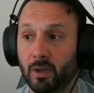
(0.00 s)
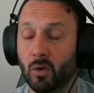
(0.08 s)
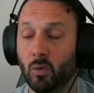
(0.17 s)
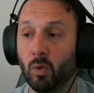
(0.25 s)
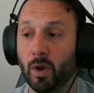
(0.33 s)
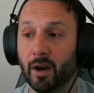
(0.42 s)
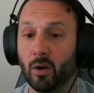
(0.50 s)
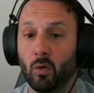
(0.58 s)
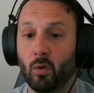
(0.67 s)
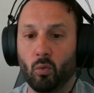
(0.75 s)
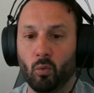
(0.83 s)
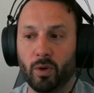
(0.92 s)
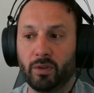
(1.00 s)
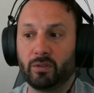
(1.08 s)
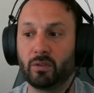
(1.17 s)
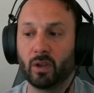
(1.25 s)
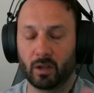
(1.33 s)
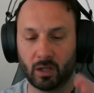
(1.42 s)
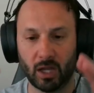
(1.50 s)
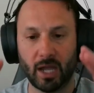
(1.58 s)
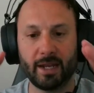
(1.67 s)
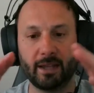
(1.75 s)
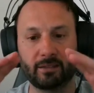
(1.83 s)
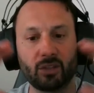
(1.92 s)
where a
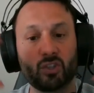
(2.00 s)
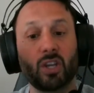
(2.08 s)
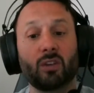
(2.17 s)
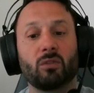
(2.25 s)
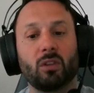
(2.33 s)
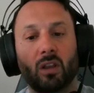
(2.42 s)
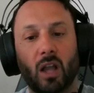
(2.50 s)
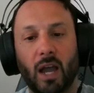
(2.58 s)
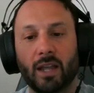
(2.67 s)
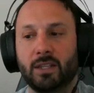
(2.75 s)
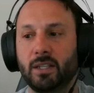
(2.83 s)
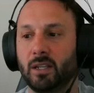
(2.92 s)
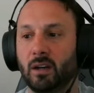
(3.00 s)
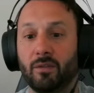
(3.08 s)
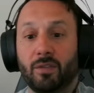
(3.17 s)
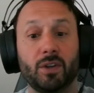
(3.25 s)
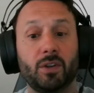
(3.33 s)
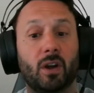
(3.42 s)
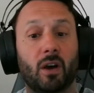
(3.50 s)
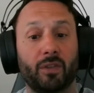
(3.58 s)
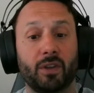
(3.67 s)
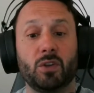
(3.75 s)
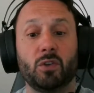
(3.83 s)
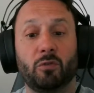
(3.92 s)
client has a general idea of the
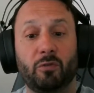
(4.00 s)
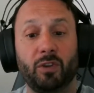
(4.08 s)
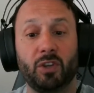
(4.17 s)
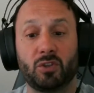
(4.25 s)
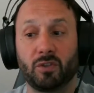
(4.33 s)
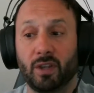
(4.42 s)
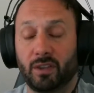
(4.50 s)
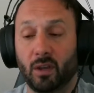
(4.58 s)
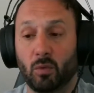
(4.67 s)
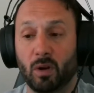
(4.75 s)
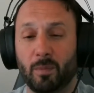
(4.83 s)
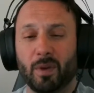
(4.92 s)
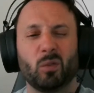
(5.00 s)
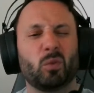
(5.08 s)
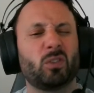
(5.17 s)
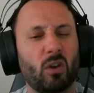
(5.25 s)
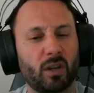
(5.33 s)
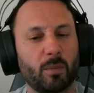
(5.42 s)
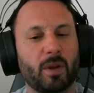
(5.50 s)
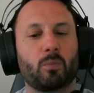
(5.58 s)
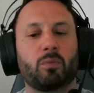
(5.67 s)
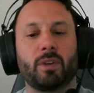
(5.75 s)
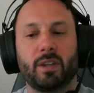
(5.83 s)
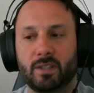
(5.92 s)
new feature that they want to build. We're talking about a
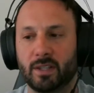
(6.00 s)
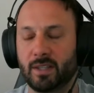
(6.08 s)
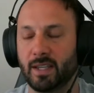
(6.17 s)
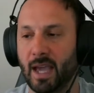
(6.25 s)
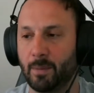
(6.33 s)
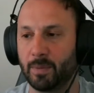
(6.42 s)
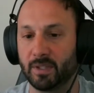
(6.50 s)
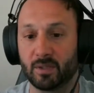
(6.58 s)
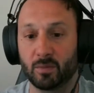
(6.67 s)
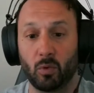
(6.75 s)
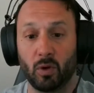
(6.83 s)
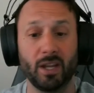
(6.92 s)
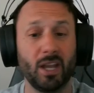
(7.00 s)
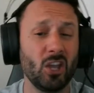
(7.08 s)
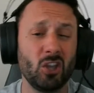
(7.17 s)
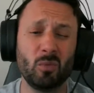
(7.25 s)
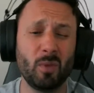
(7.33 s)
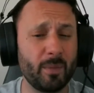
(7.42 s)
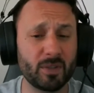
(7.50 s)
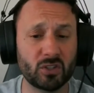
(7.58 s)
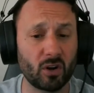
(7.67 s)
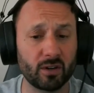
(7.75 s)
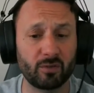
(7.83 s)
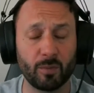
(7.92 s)
pre-existing app at this point. You may be
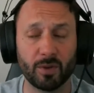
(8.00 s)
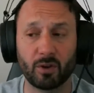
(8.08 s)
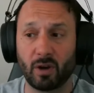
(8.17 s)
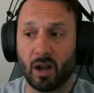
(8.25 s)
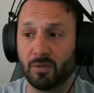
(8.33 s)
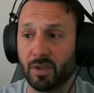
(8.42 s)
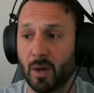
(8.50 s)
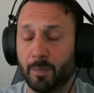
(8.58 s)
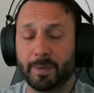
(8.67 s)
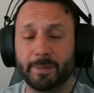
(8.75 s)
starting from the ground up.